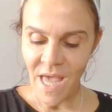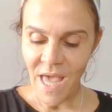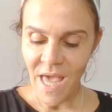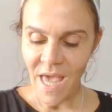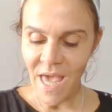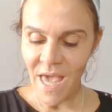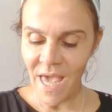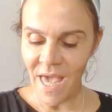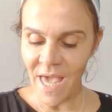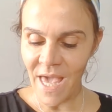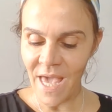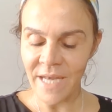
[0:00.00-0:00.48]

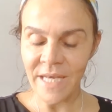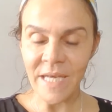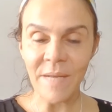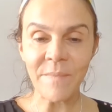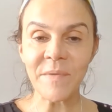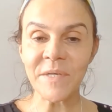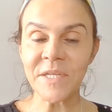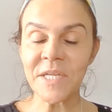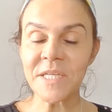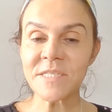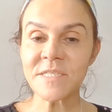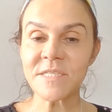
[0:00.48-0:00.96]
And I'm
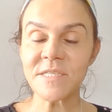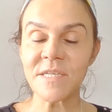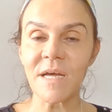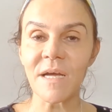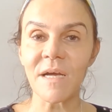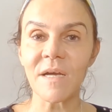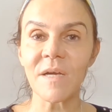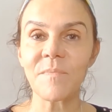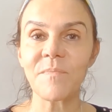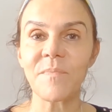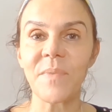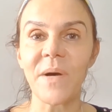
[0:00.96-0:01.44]
gonna
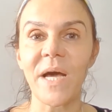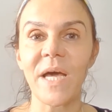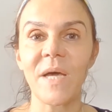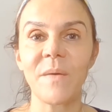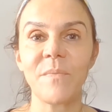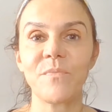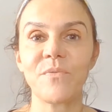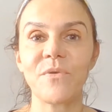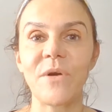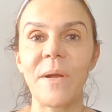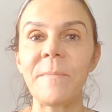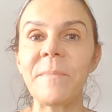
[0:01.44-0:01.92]
start
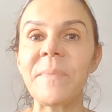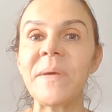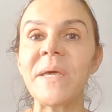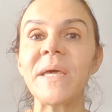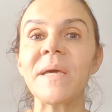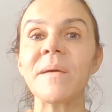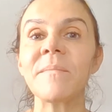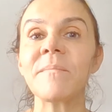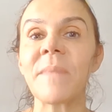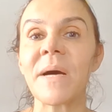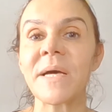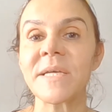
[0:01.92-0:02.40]
by
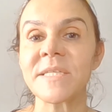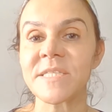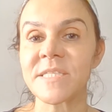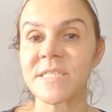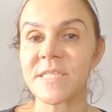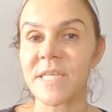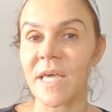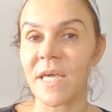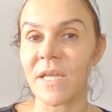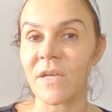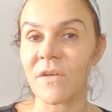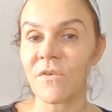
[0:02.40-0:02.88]
prepping my
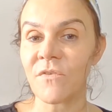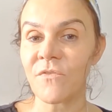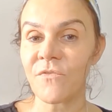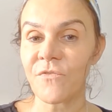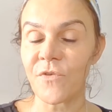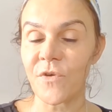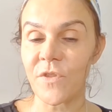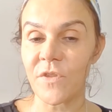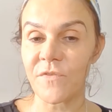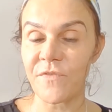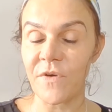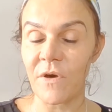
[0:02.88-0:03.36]
skin
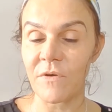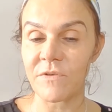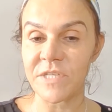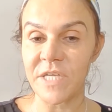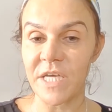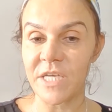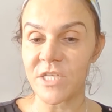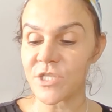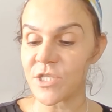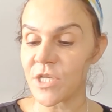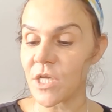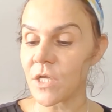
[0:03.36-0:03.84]
for the
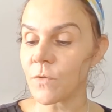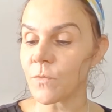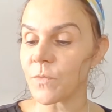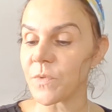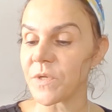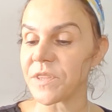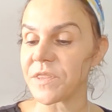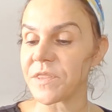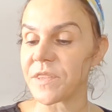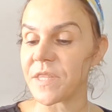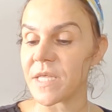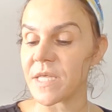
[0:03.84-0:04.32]
foundation
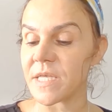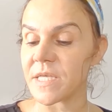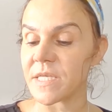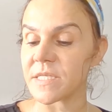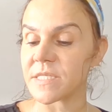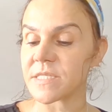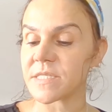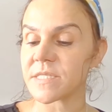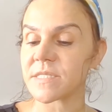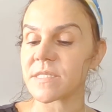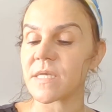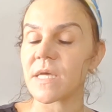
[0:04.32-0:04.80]
with
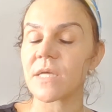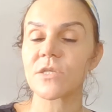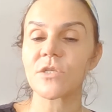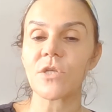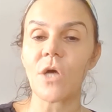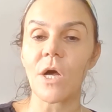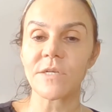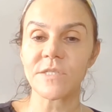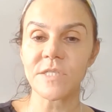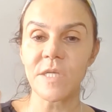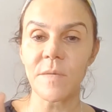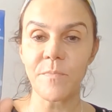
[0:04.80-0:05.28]
this
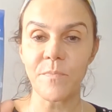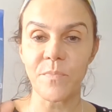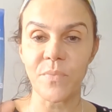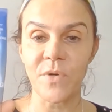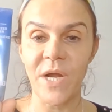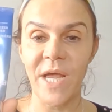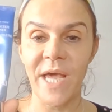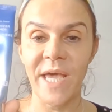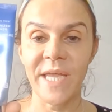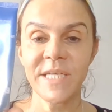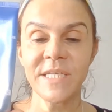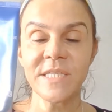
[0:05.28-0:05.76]
Dr.
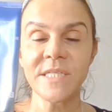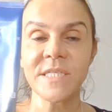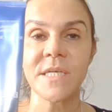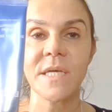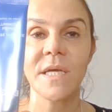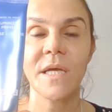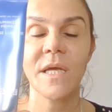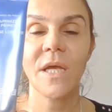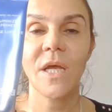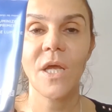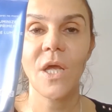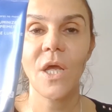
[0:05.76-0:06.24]
Brandt
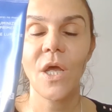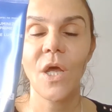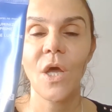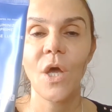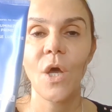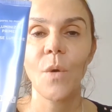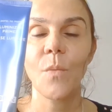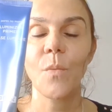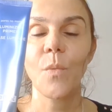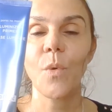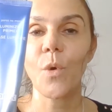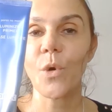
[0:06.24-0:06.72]

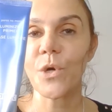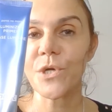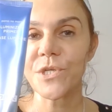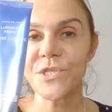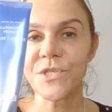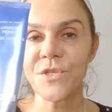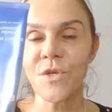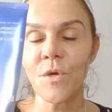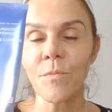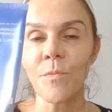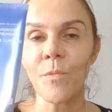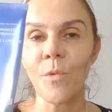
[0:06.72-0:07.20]

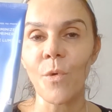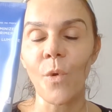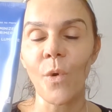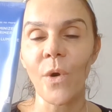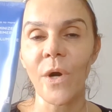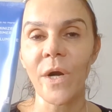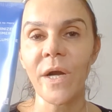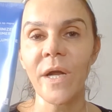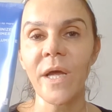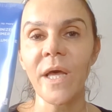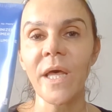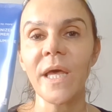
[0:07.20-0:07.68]
Pores No
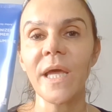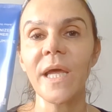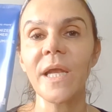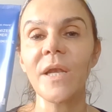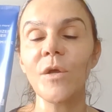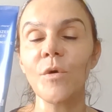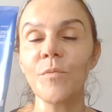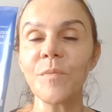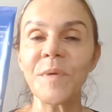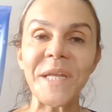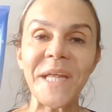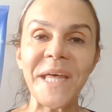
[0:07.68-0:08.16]
More
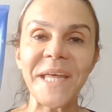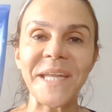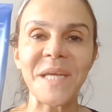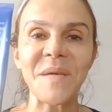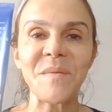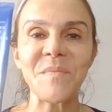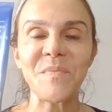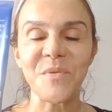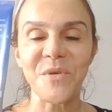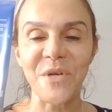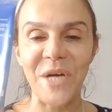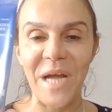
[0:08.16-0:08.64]

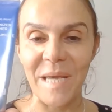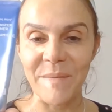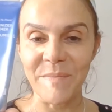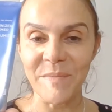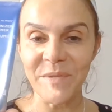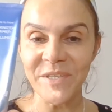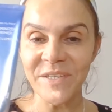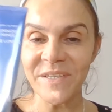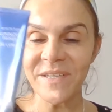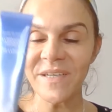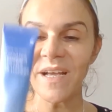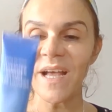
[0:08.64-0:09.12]
Illuminating
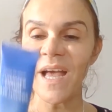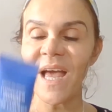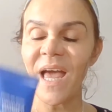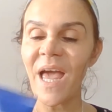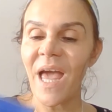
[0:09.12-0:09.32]
Primer.